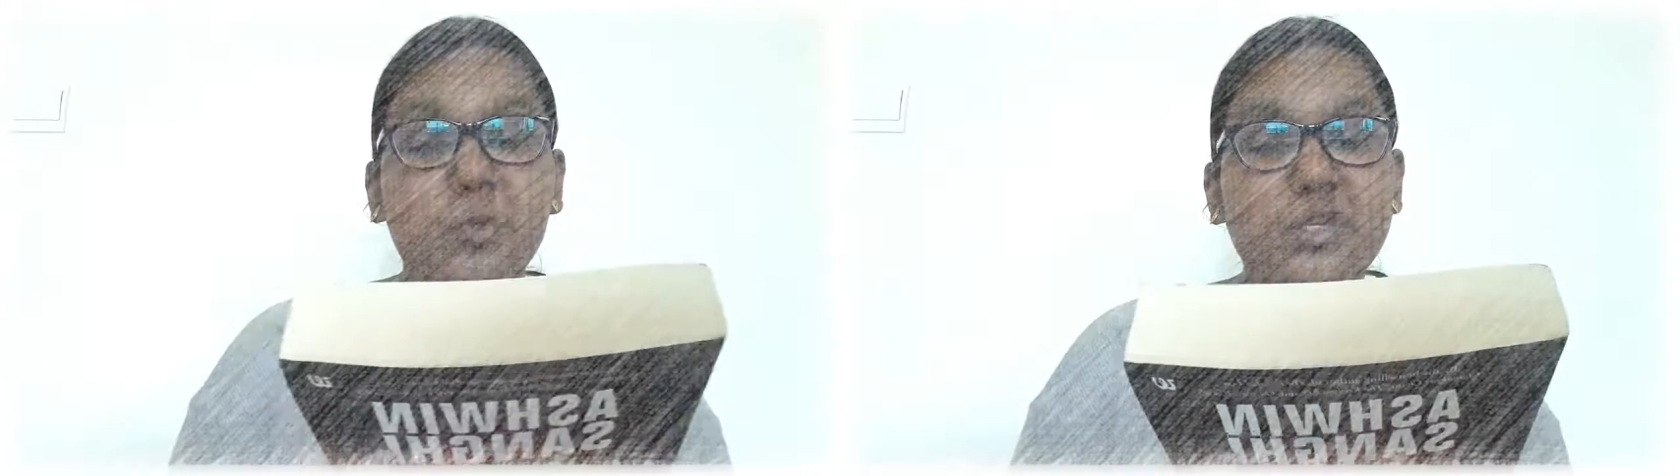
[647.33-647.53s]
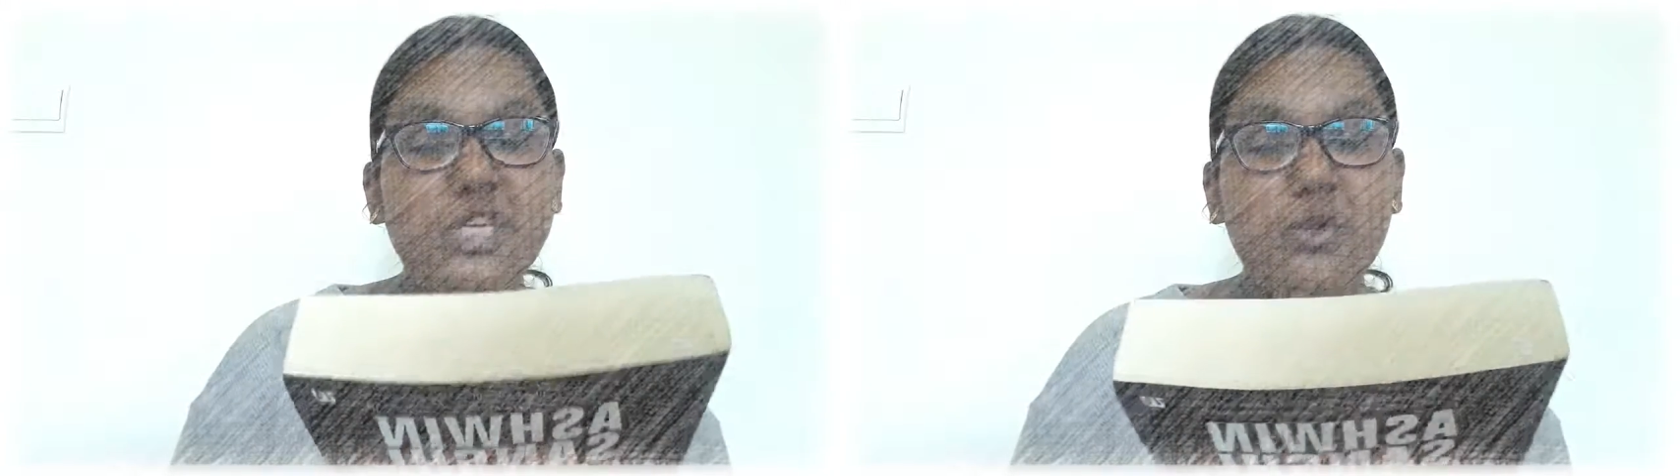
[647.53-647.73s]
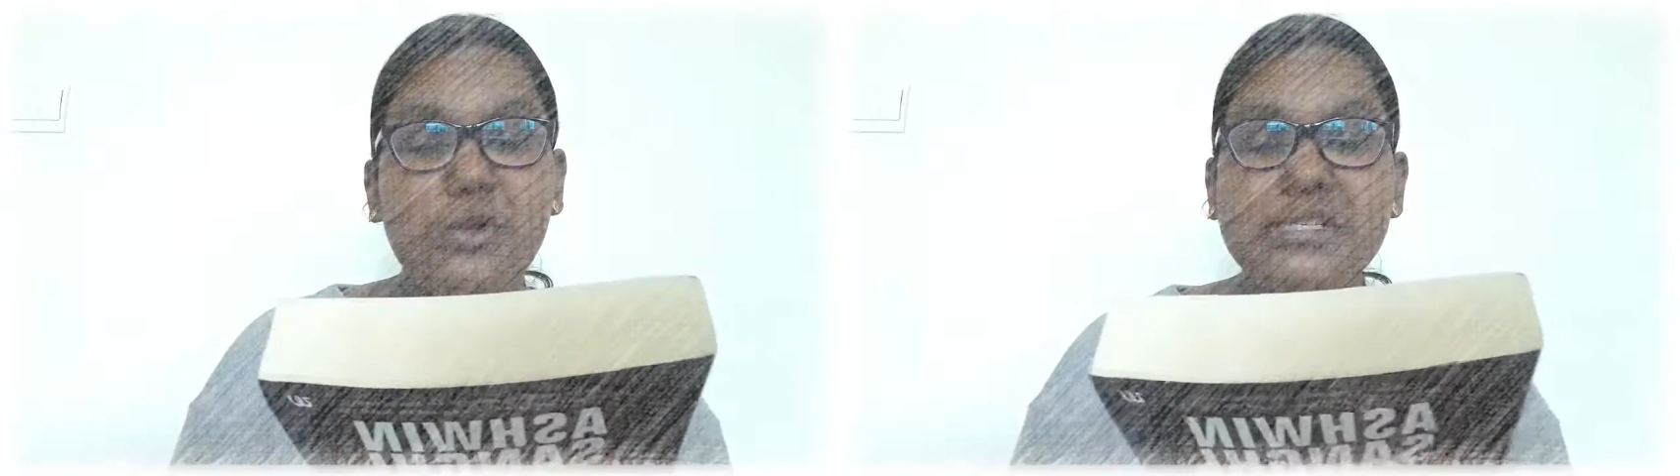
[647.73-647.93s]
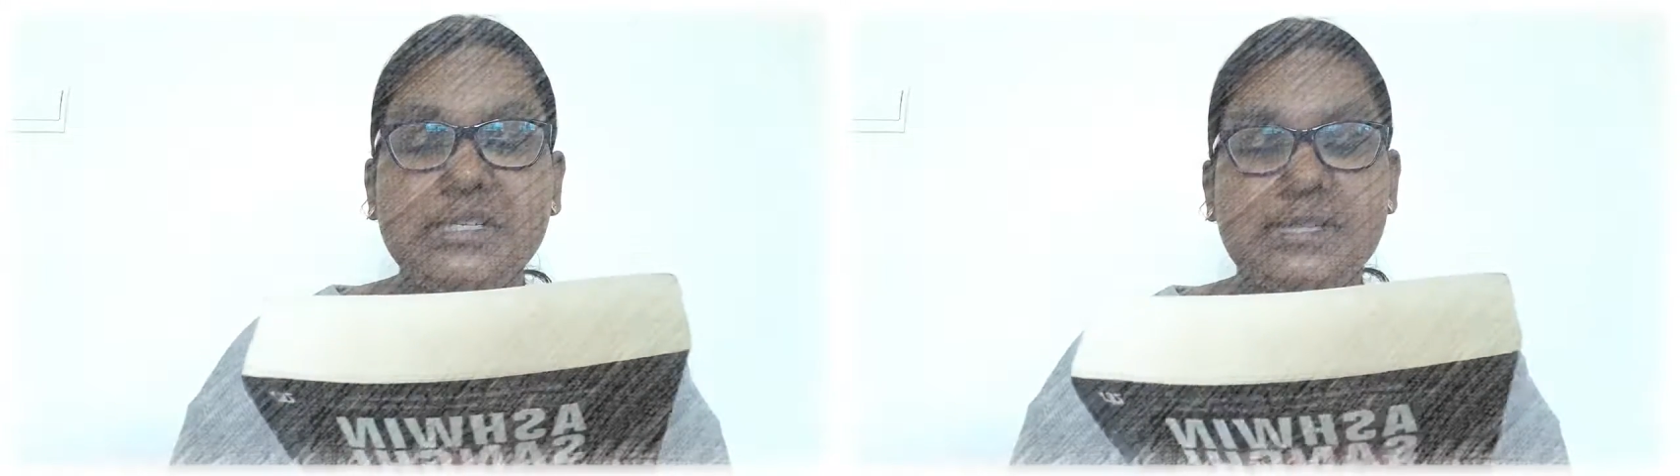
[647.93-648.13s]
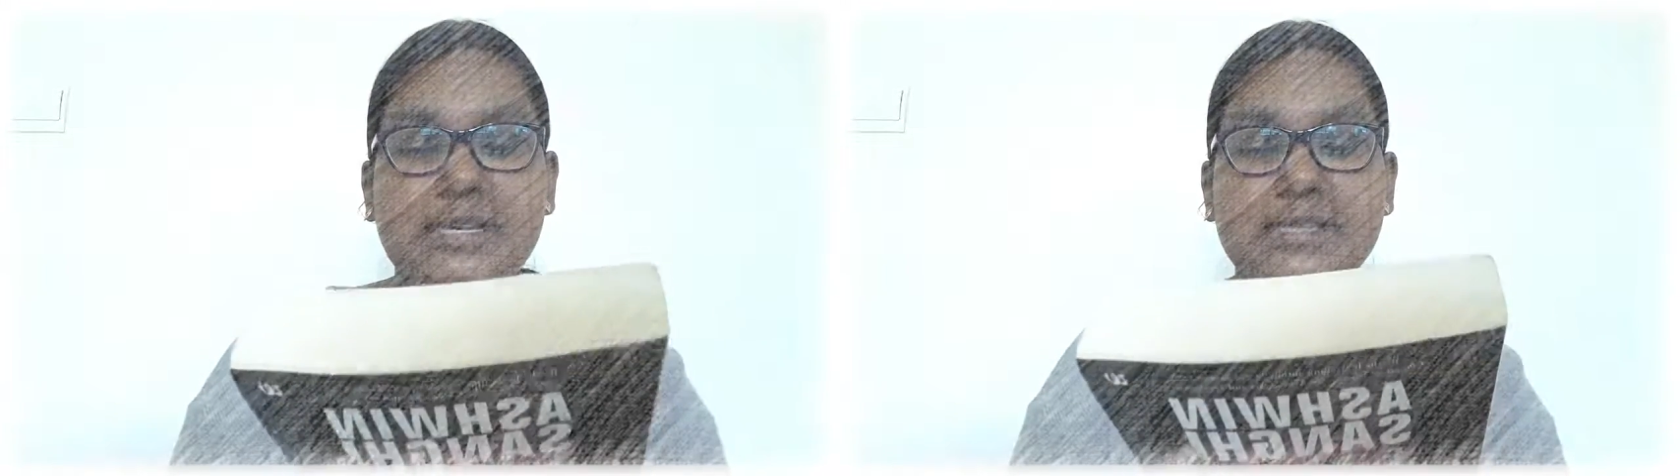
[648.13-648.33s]
Vijay
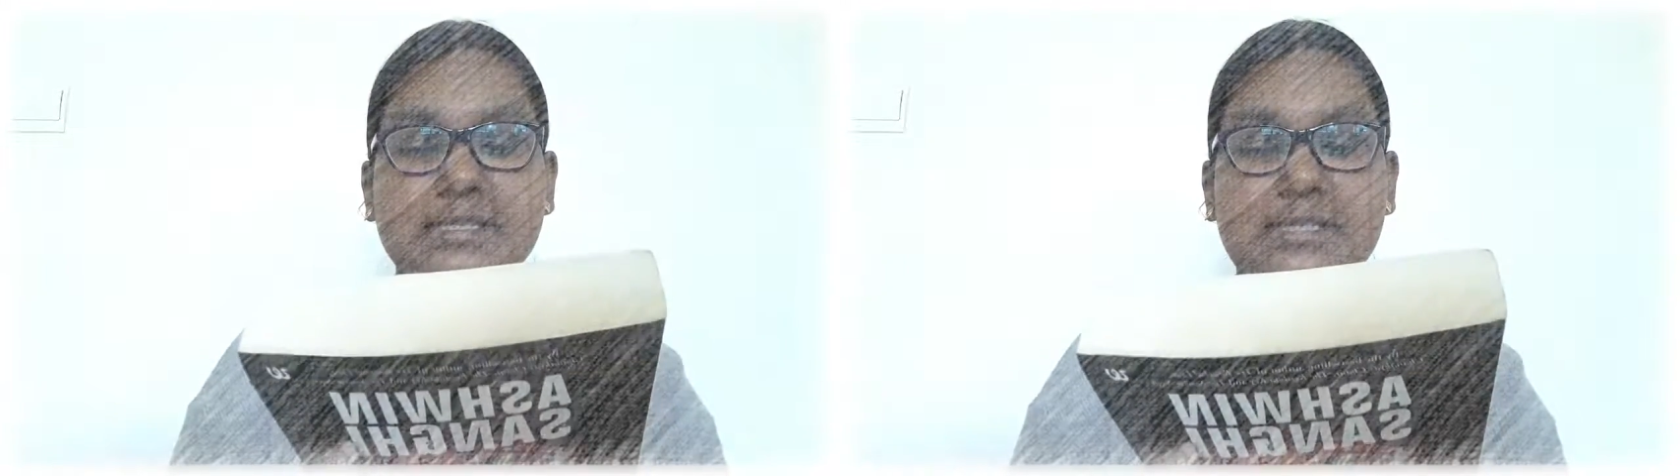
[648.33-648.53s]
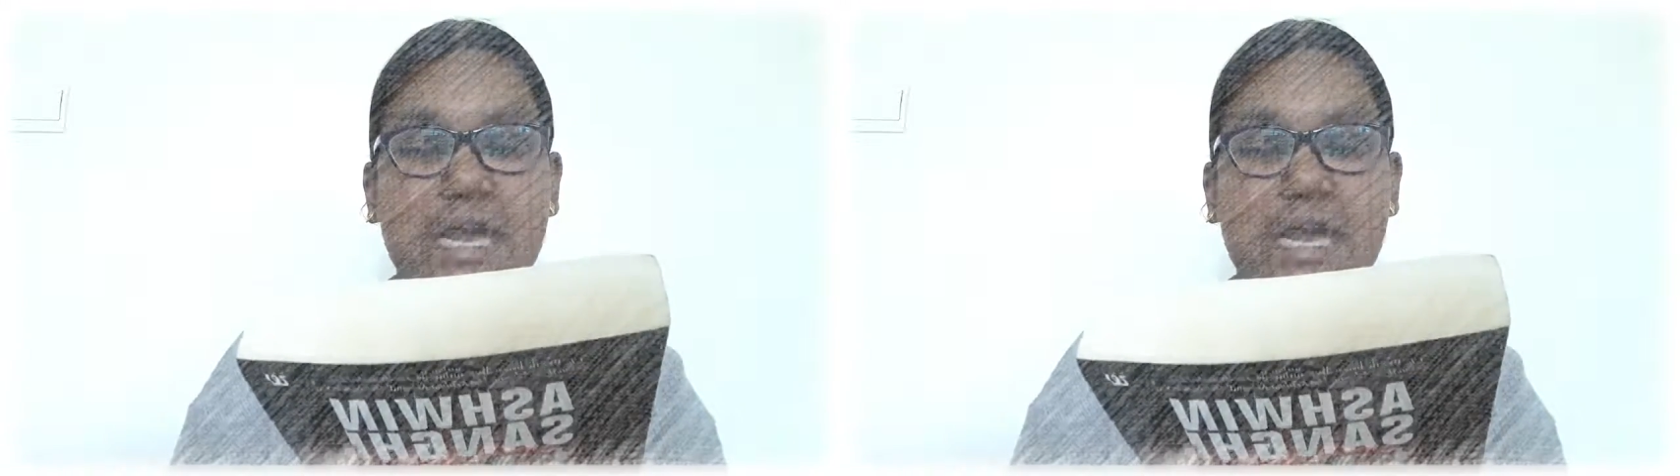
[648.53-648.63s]
races against